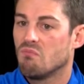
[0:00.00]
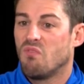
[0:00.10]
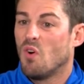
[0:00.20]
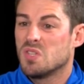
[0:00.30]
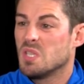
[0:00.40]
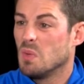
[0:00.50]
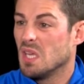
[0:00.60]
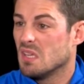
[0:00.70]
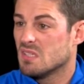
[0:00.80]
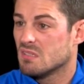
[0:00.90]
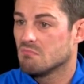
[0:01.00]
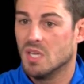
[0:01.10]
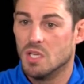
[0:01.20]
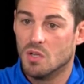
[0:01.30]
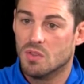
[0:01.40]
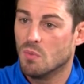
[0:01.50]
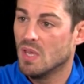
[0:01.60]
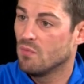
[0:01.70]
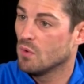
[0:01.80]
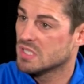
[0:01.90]
40 minutes, you know,
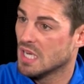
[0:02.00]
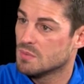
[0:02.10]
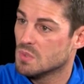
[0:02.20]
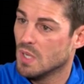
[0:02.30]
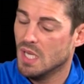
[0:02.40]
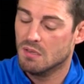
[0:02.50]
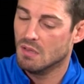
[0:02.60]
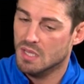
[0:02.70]
3-4 times a week,